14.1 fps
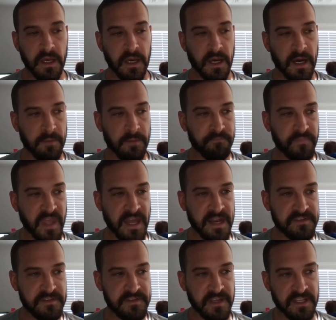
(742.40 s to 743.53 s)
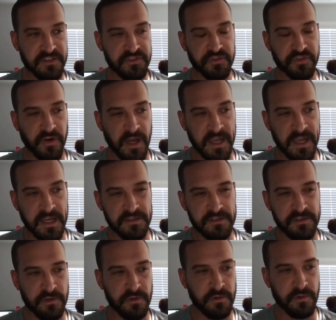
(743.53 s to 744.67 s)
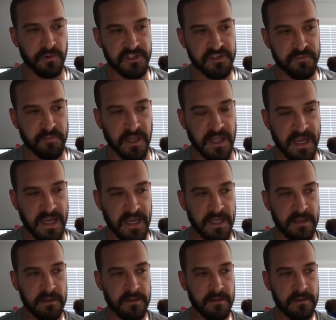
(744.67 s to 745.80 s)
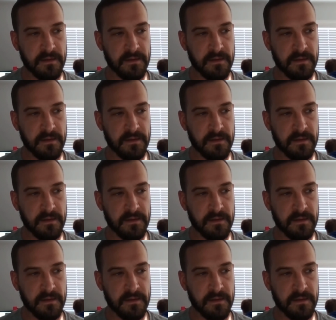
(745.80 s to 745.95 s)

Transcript: and it's trying to explain